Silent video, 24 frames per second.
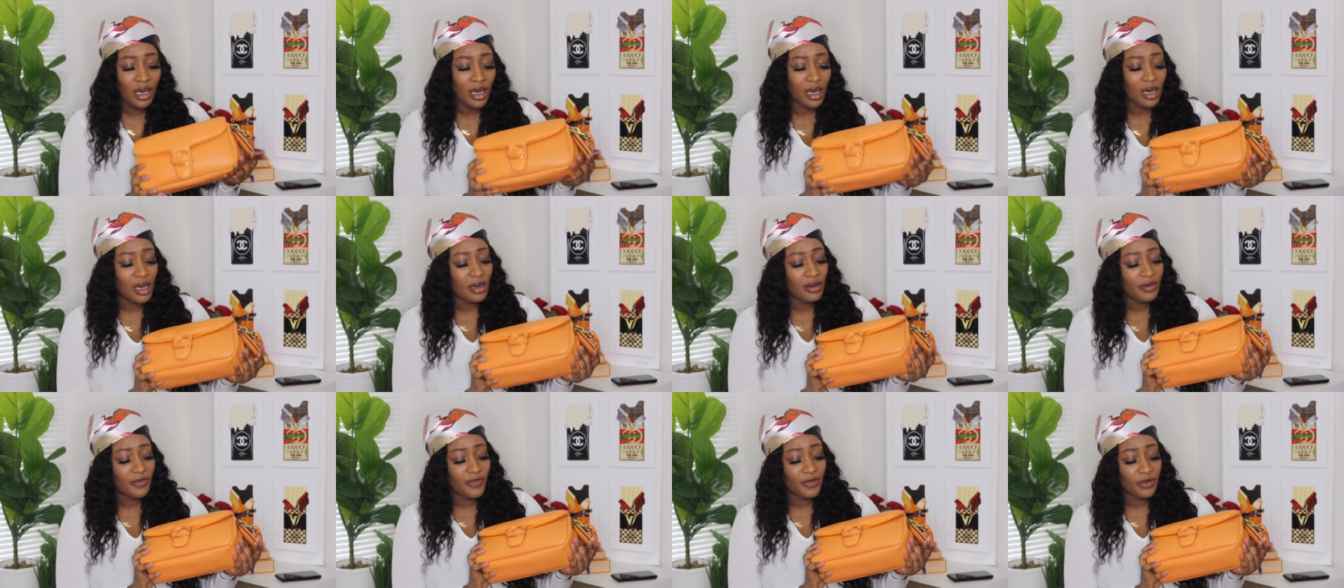
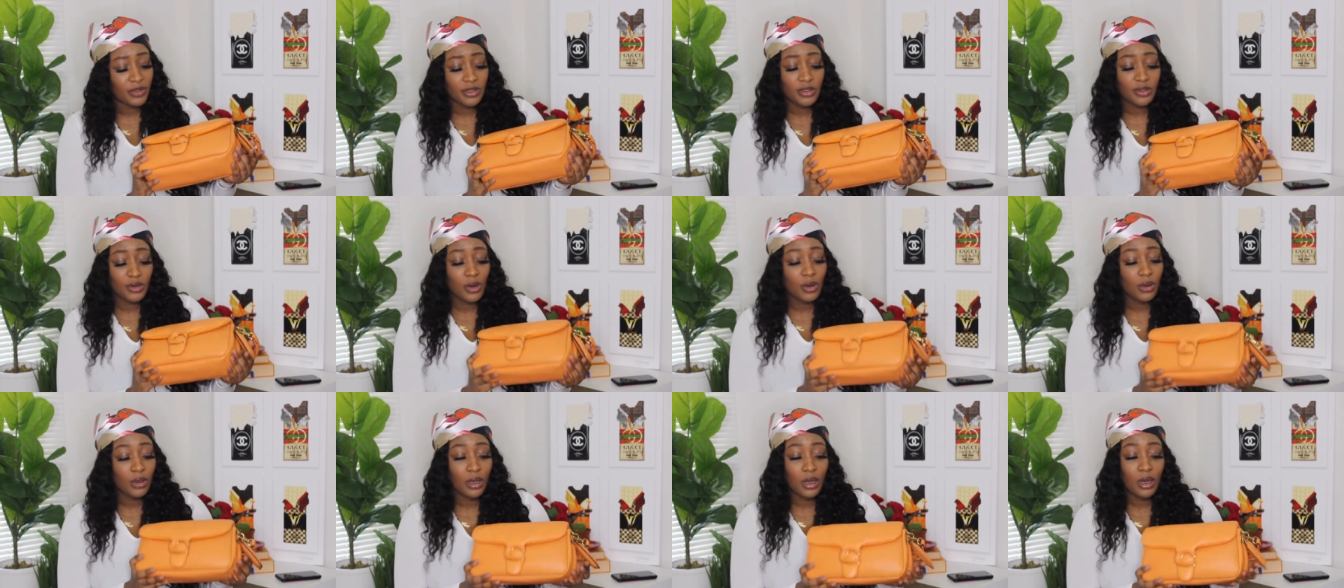um, for
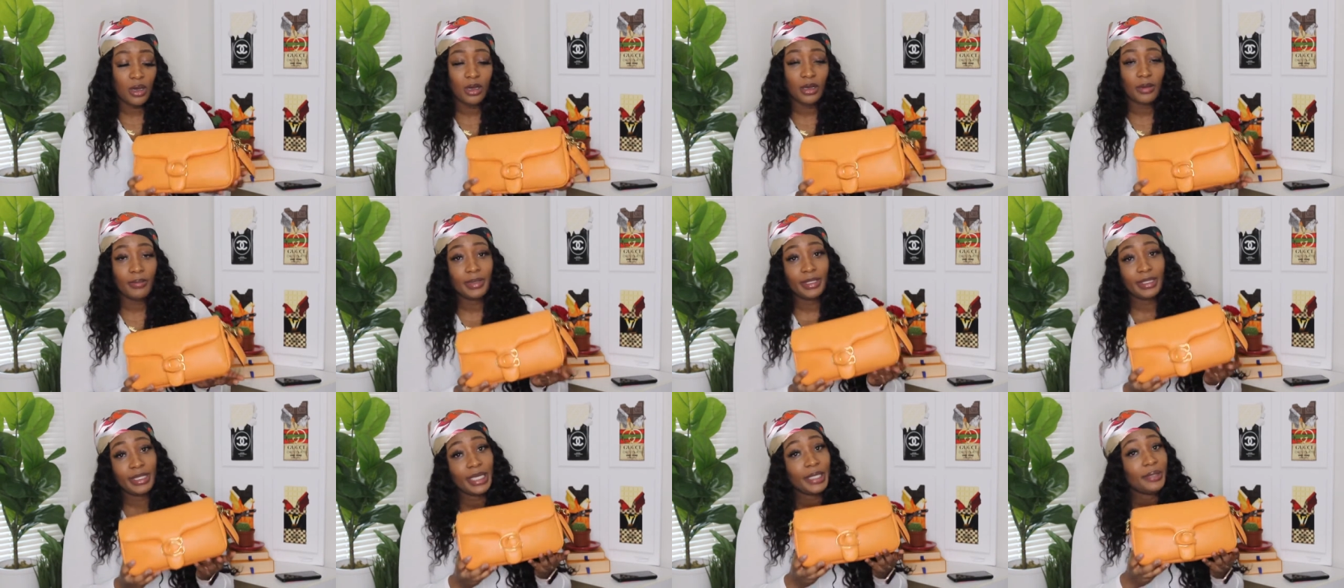so
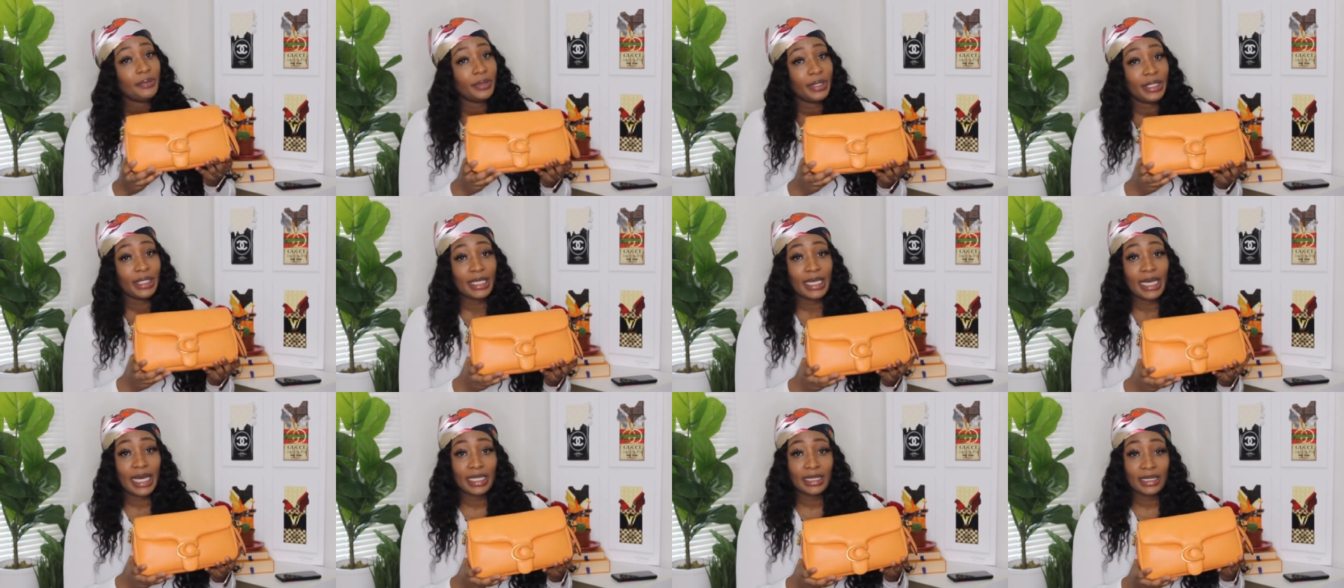long, but they
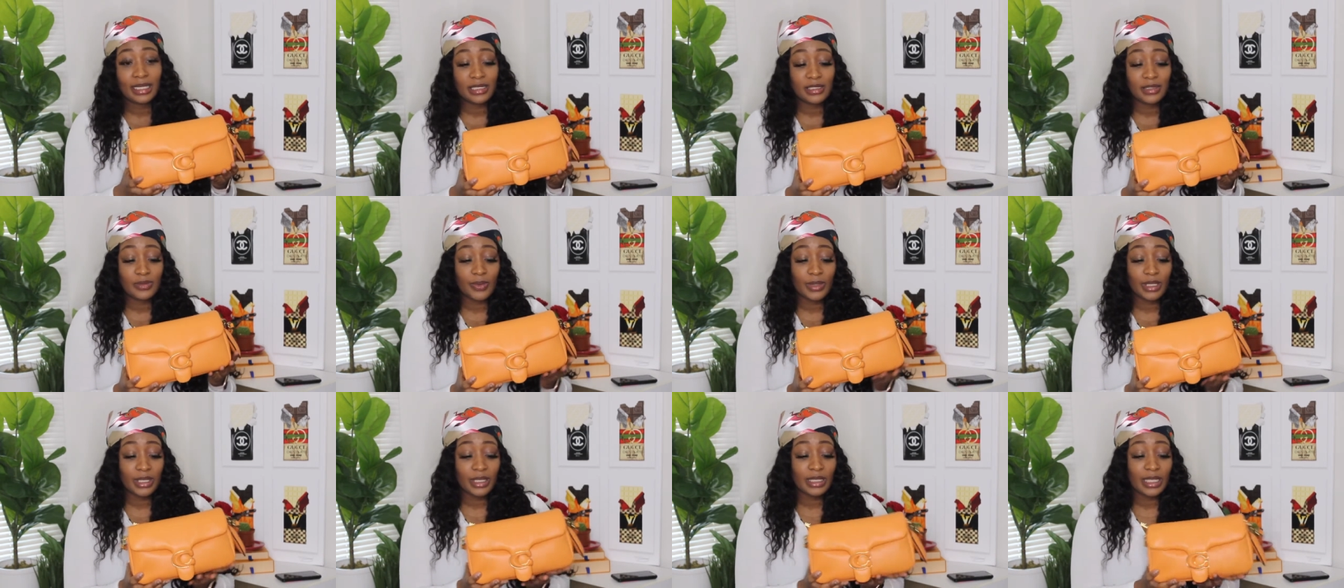really got
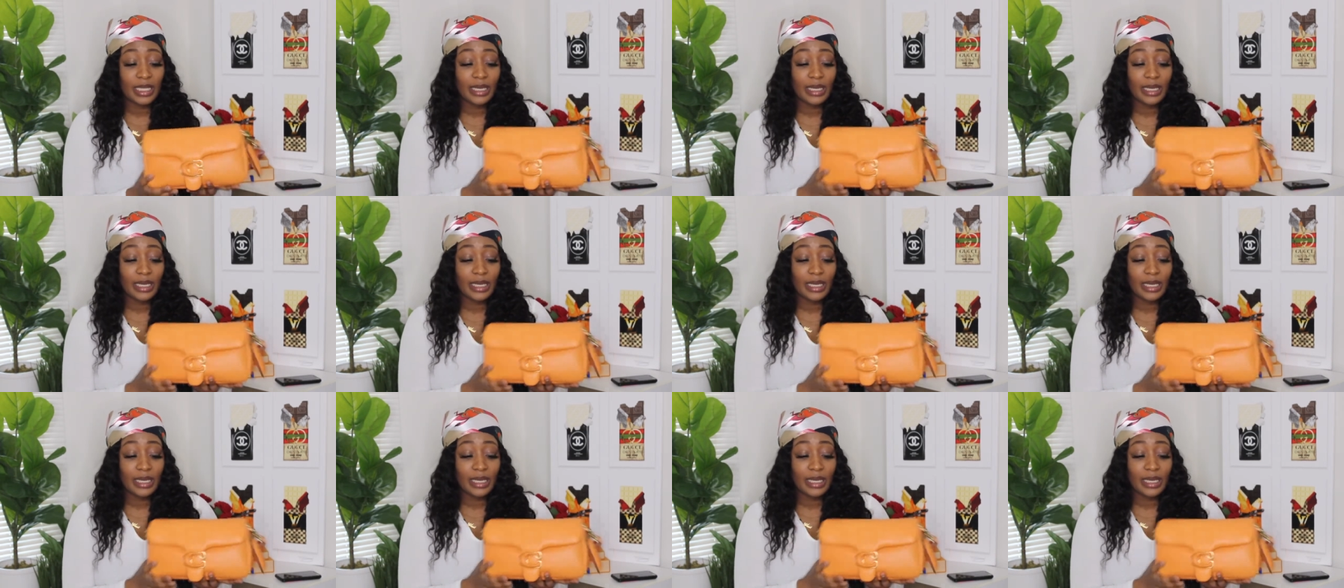this one.